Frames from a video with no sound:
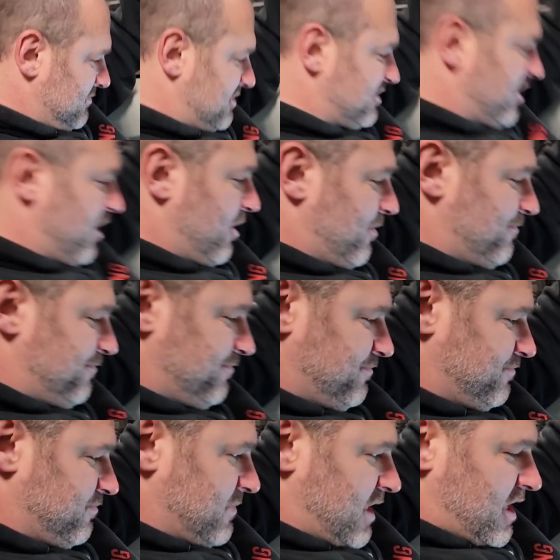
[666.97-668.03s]
So
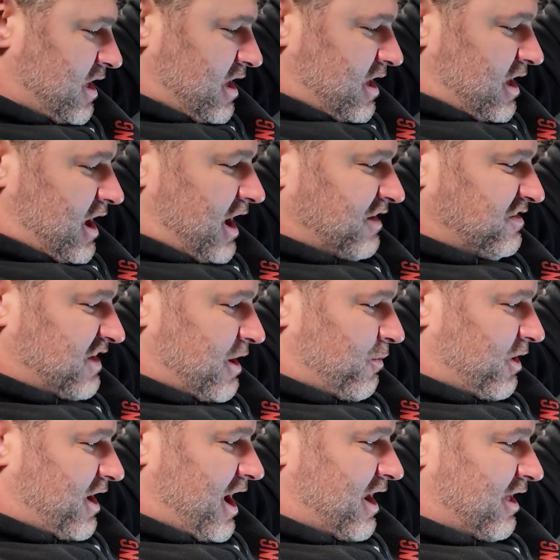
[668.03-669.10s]
I'd say we're
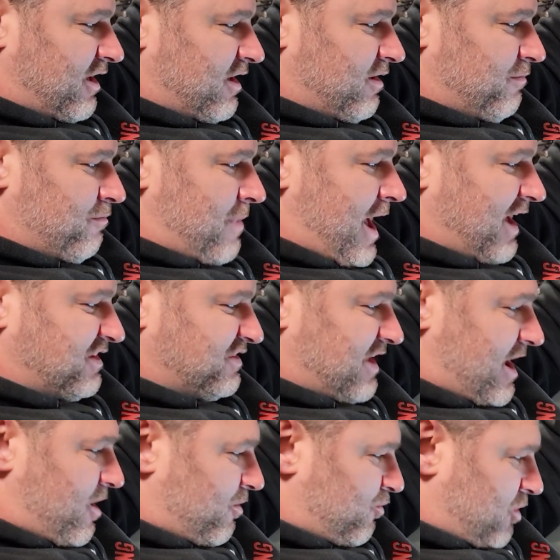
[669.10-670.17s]
kind of maxed
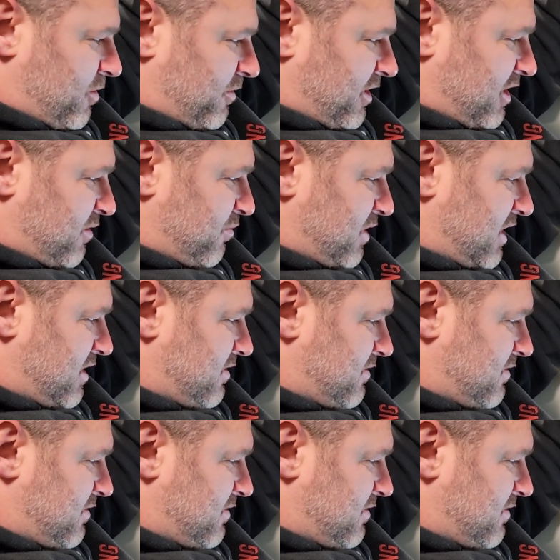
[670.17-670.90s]
out where we're going to be.